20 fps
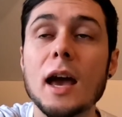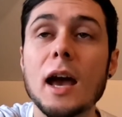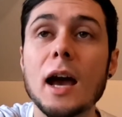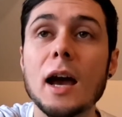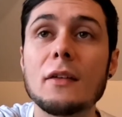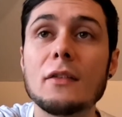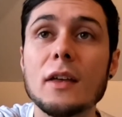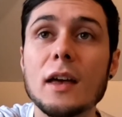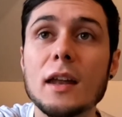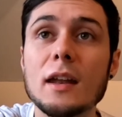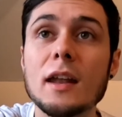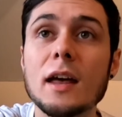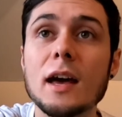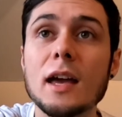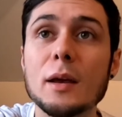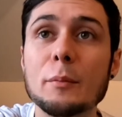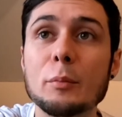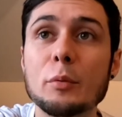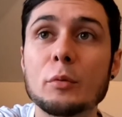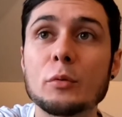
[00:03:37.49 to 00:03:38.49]
And then
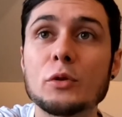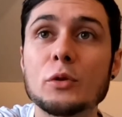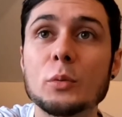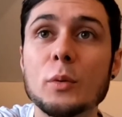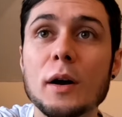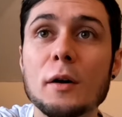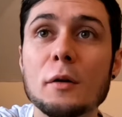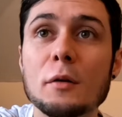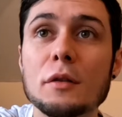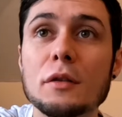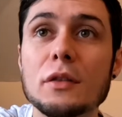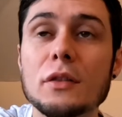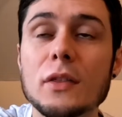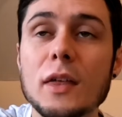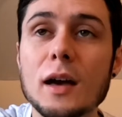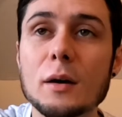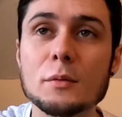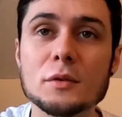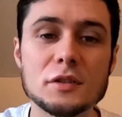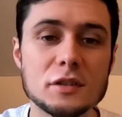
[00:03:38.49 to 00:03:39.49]
April 12th,
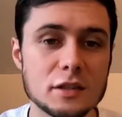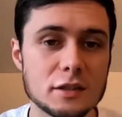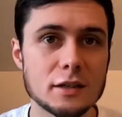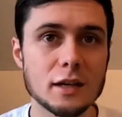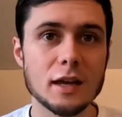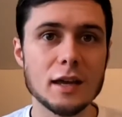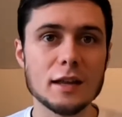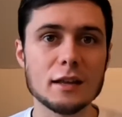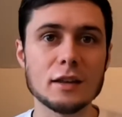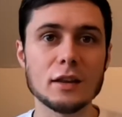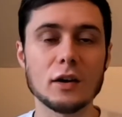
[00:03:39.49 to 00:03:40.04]
that was the date